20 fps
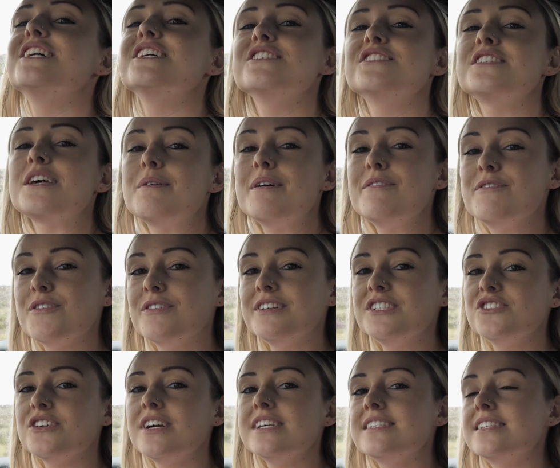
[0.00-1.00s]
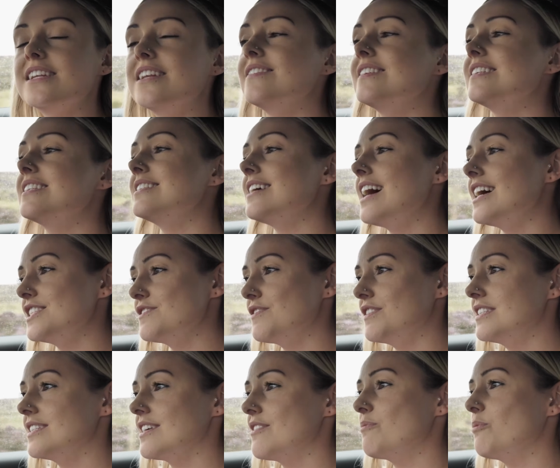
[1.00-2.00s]
So if you're interested in the stats of
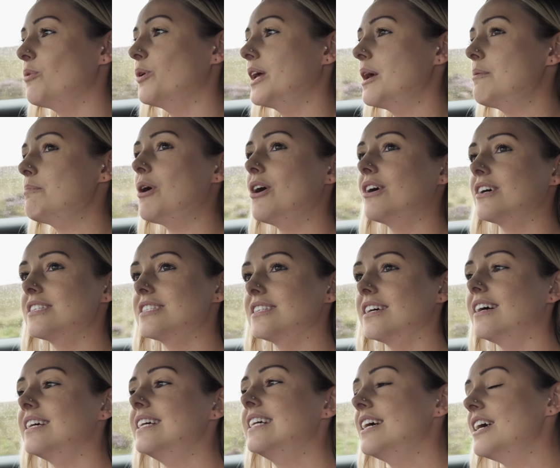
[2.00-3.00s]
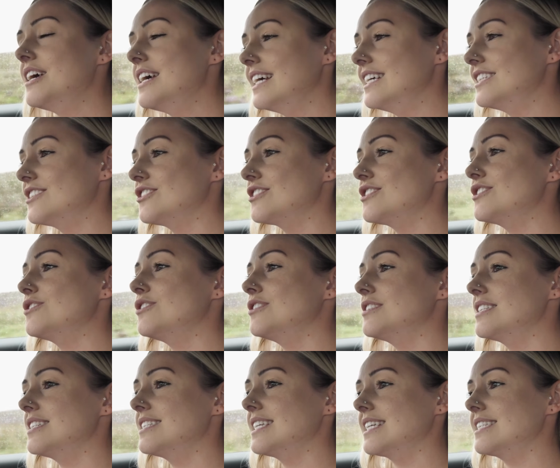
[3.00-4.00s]
the 718 Boxster, it does 0
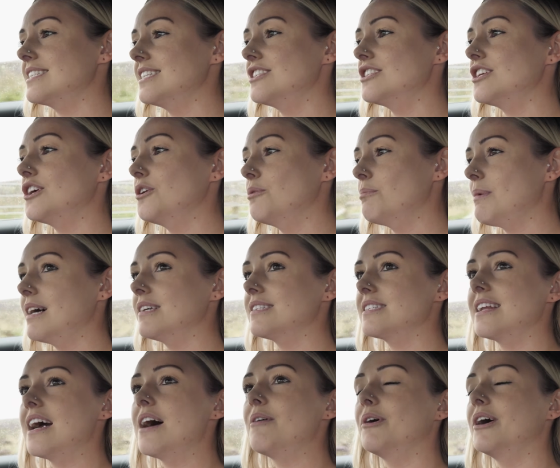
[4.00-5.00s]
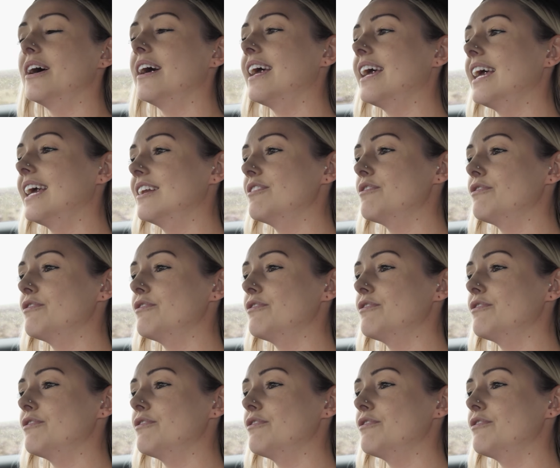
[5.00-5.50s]
to 62 miles an hour in